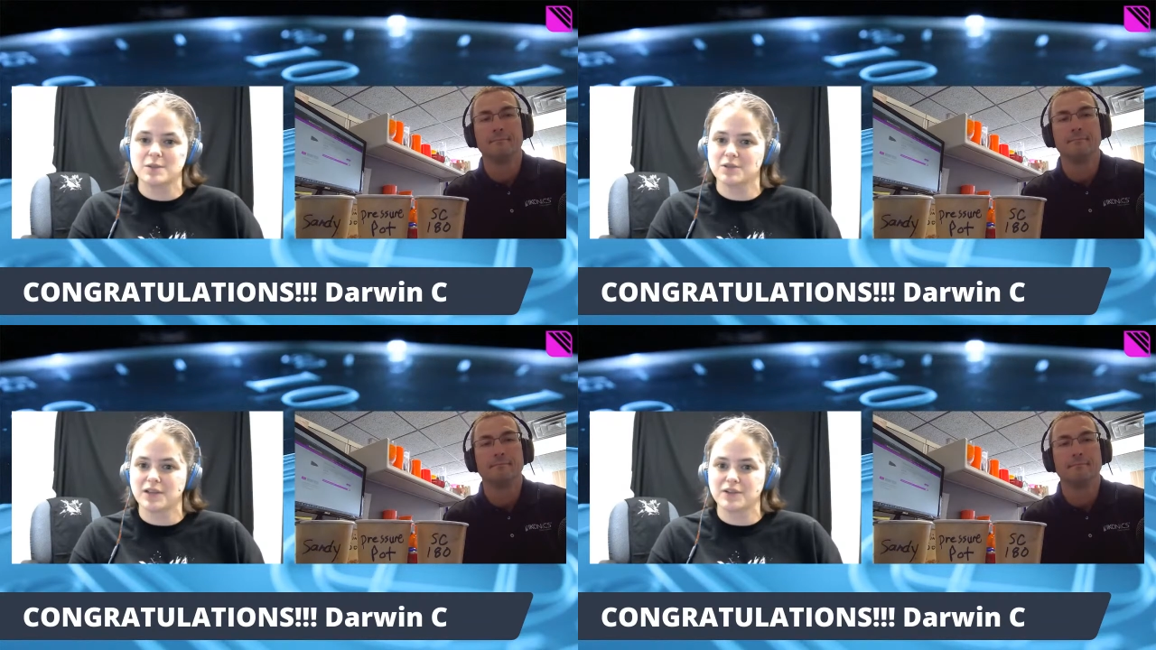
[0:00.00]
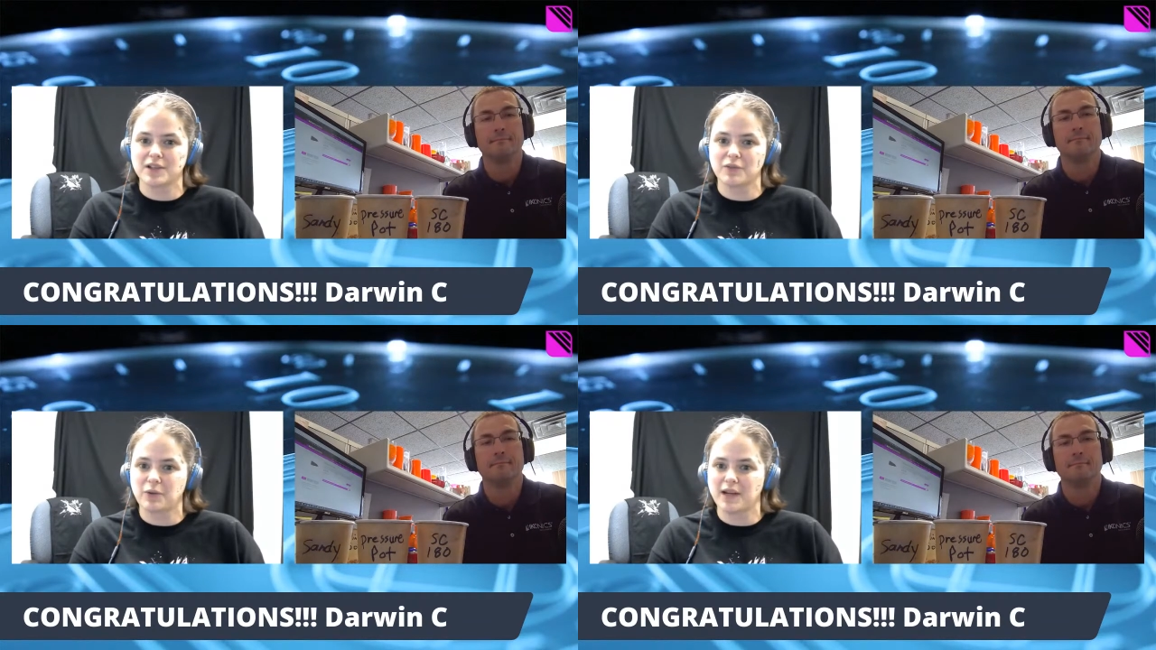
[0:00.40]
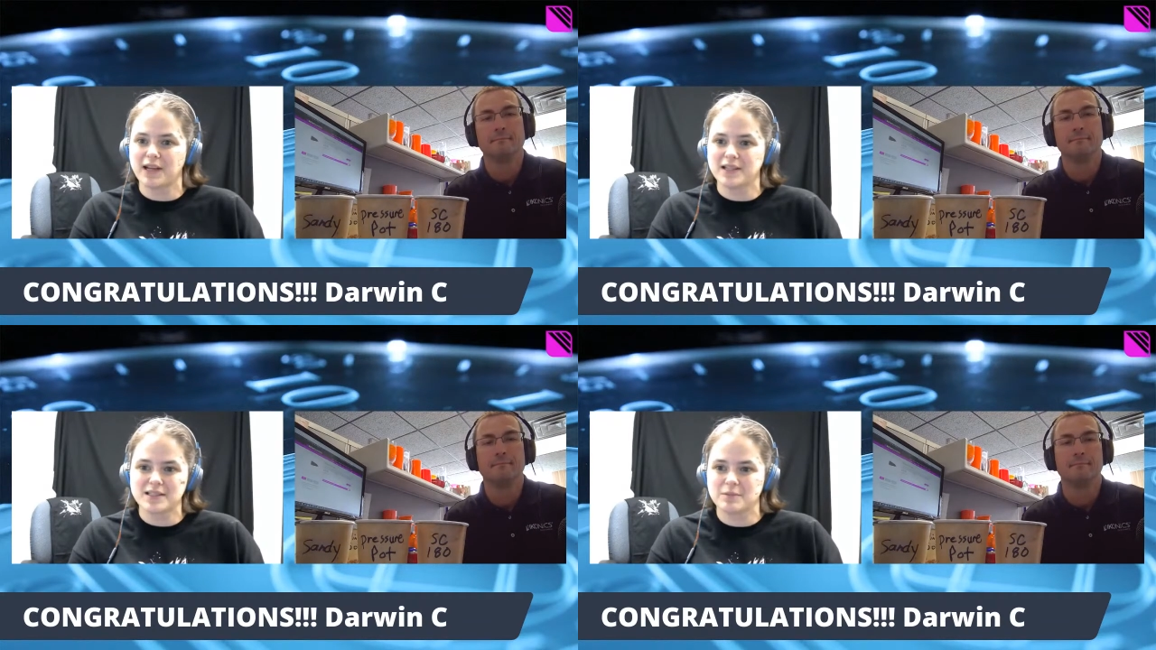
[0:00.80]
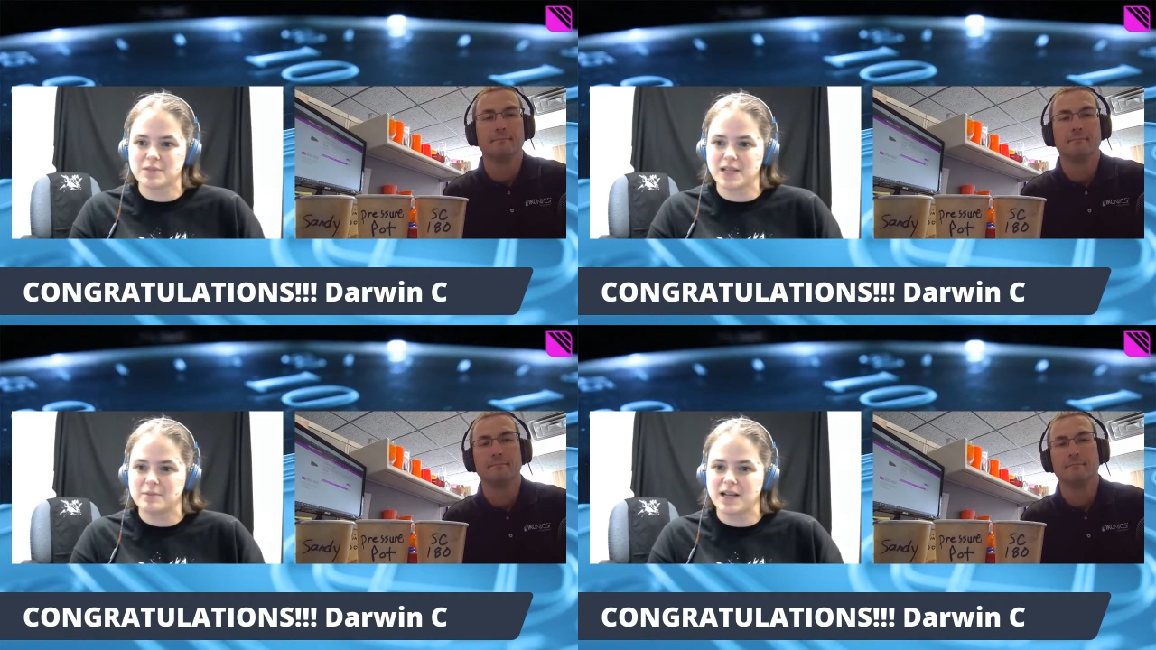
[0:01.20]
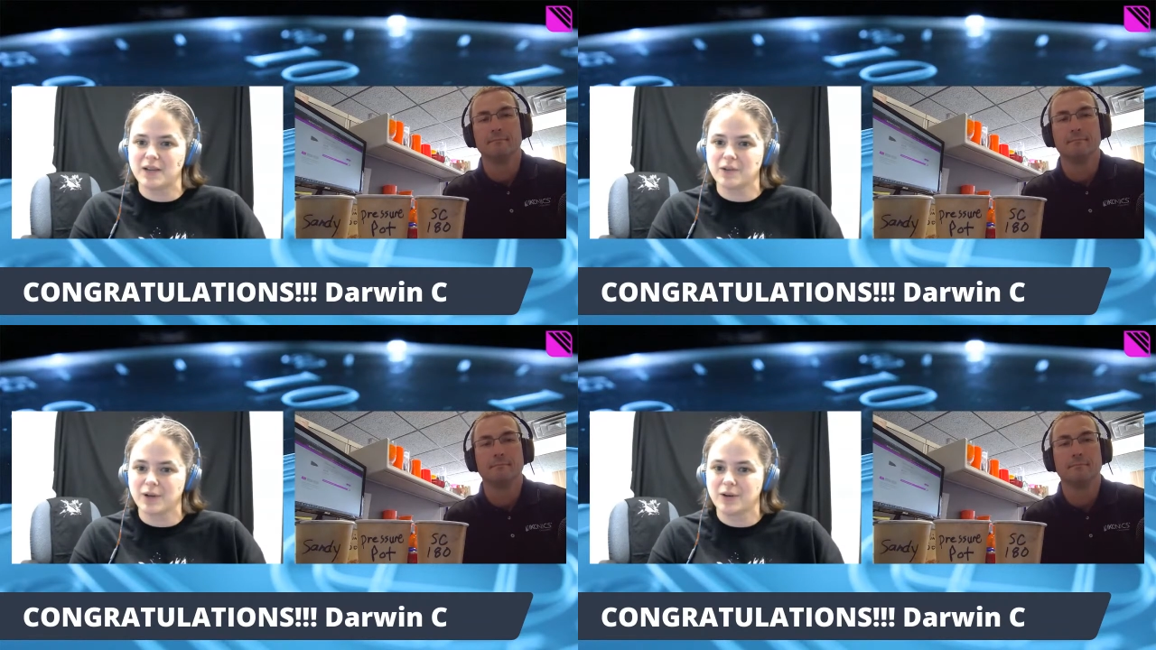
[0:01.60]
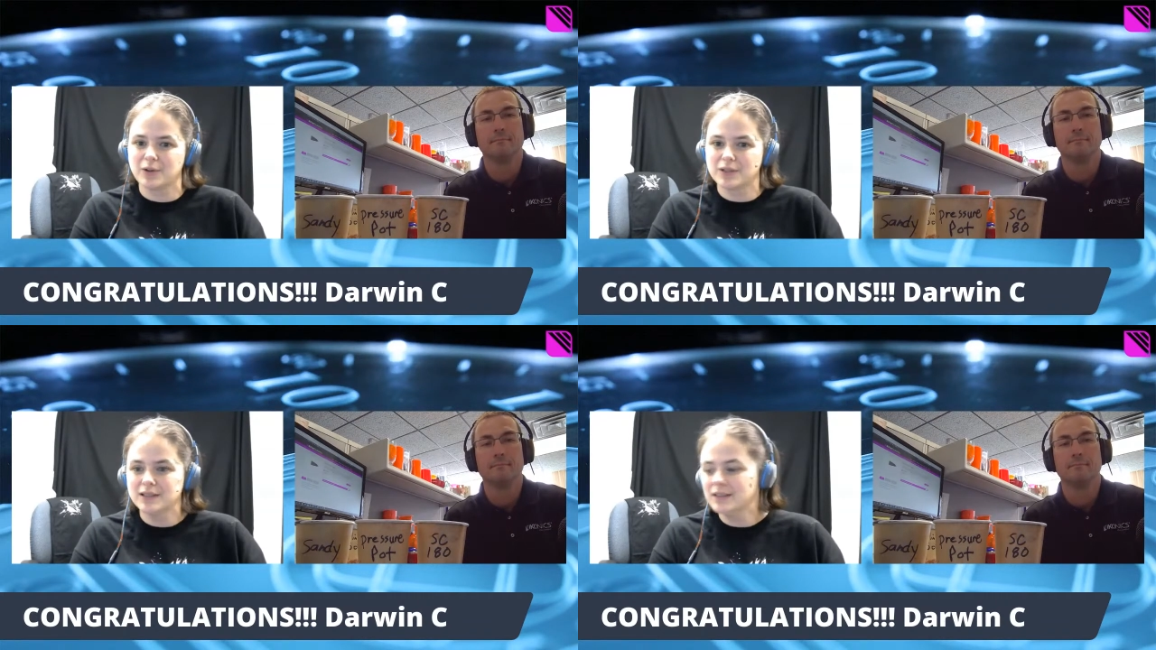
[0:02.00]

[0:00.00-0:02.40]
Speaker 1: we do another giveaway sometime down the road.